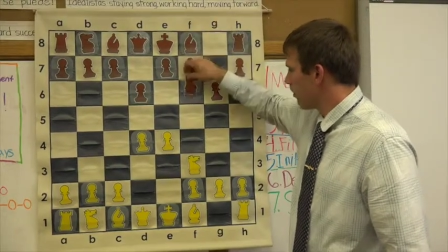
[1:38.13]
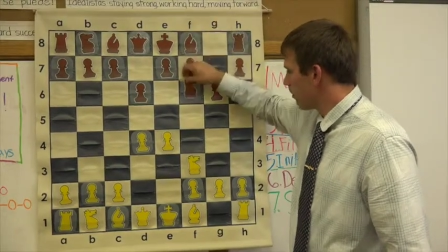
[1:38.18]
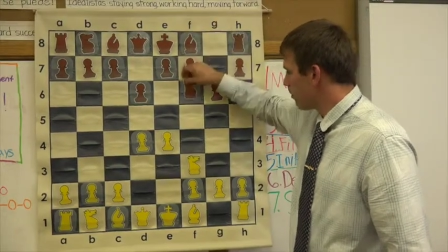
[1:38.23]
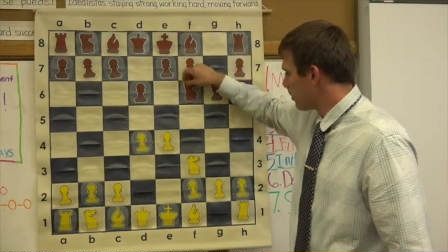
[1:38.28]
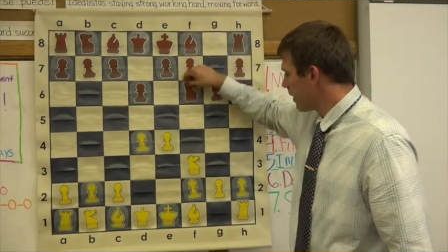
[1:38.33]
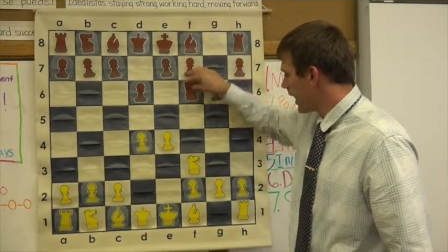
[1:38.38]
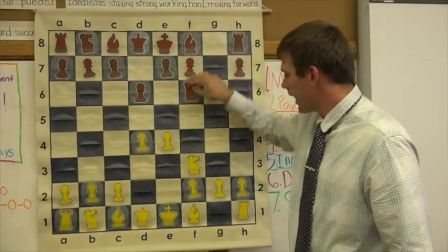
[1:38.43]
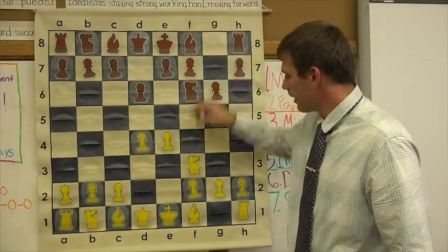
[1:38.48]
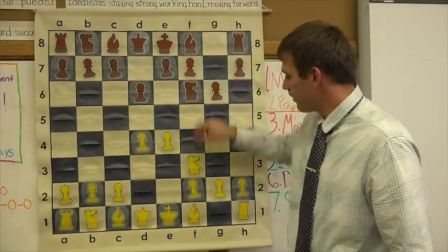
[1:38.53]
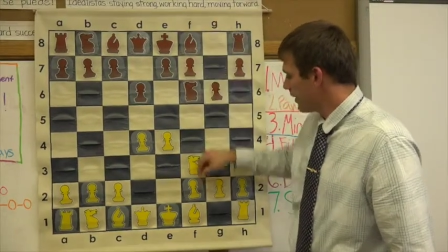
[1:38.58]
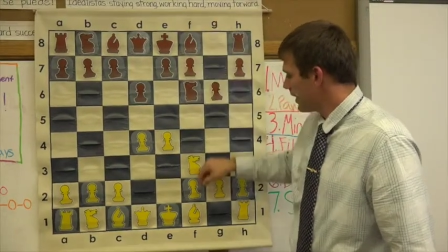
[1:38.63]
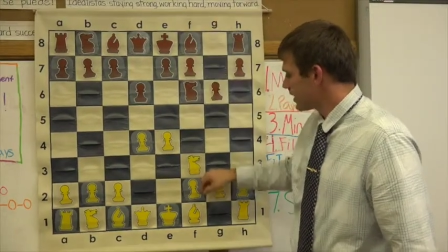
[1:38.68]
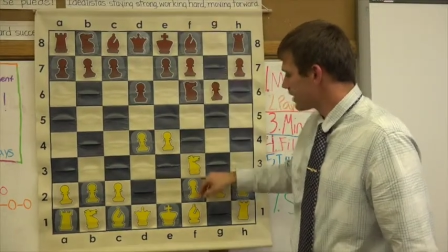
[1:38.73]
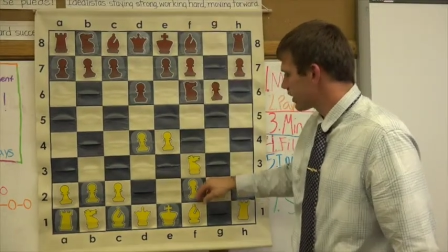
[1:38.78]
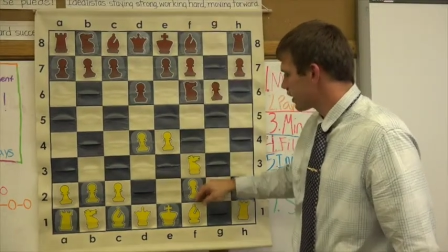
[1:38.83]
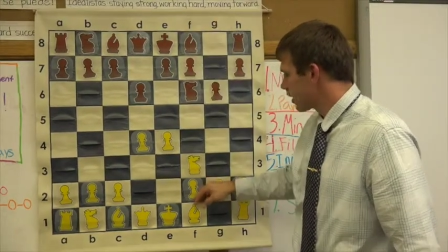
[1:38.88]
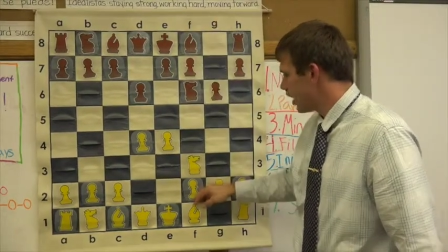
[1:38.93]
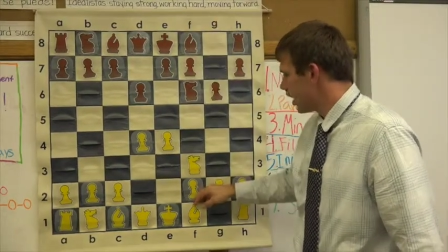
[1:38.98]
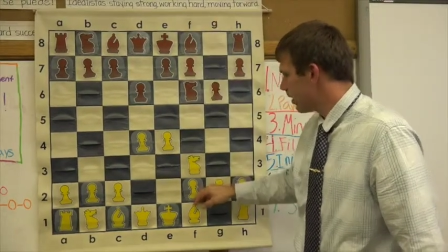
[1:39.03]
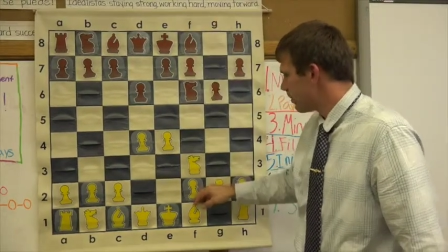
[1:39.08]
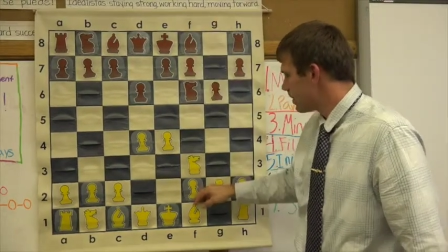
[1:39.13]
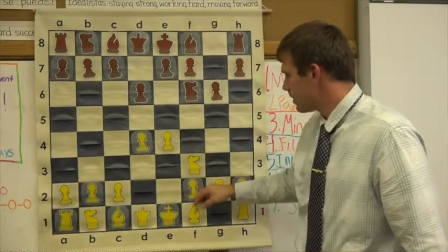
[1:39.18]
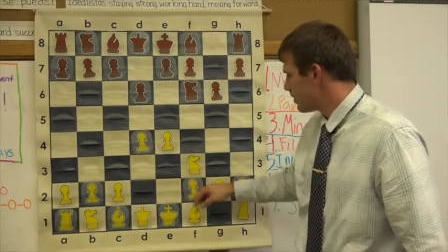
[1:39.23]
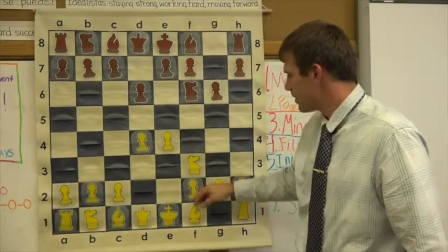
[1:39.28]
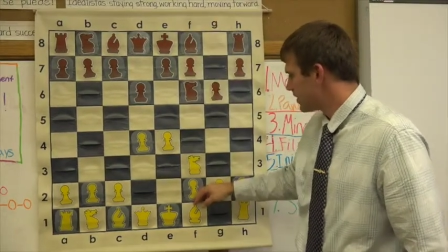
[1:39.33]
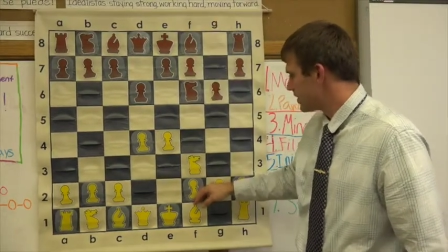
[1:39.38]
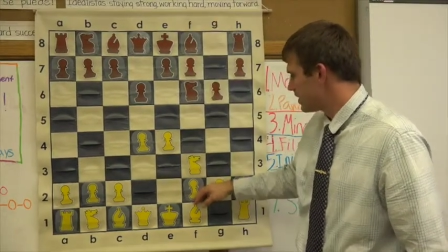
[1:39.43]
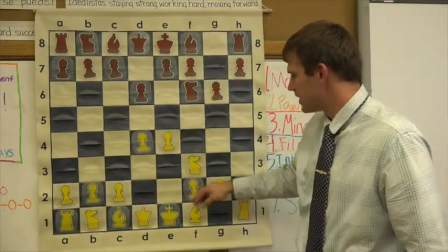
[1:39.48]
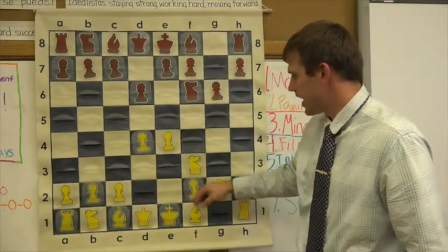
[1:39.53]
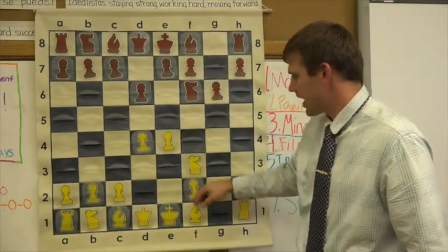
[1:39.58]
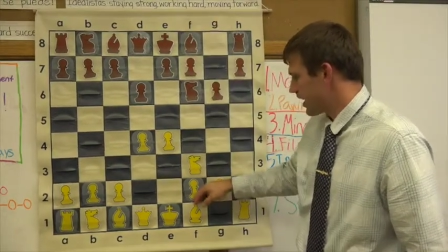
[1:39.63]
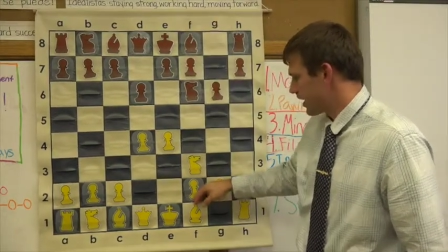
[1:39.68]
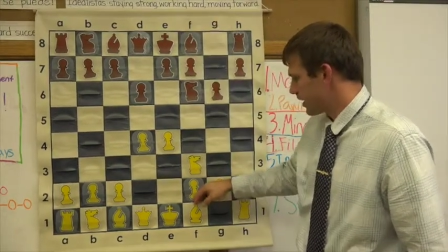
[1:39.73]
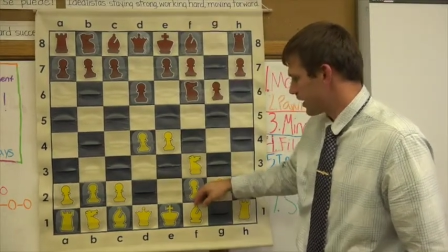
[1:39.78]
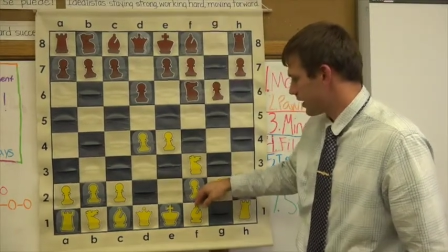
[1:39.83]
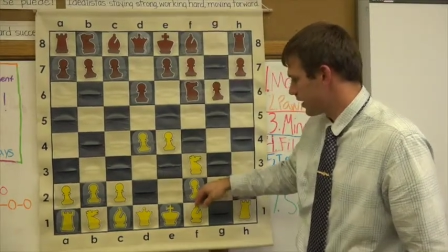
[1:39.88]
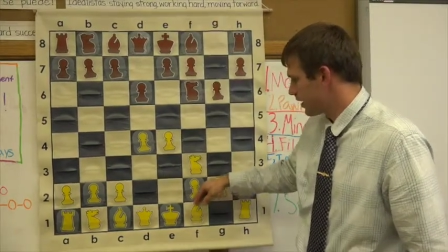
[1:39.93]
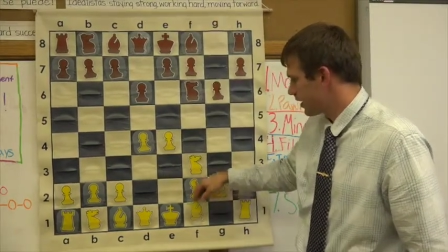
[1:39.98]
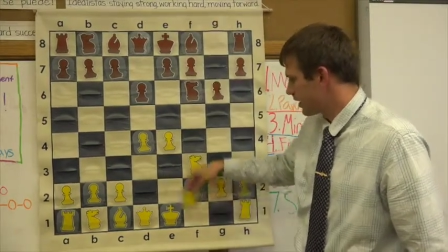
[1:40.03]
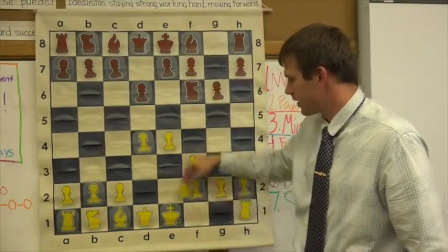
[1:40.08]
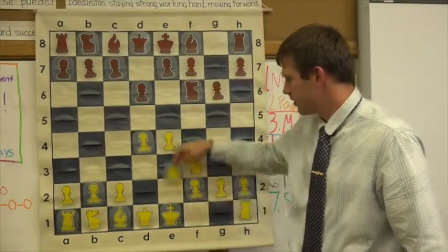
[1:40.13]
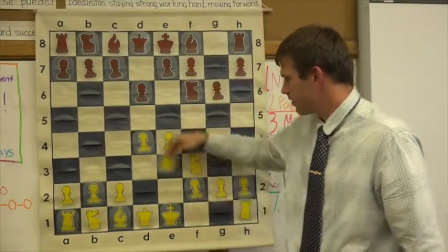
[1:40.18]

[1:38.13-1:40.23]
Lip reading: black makes a common mistake.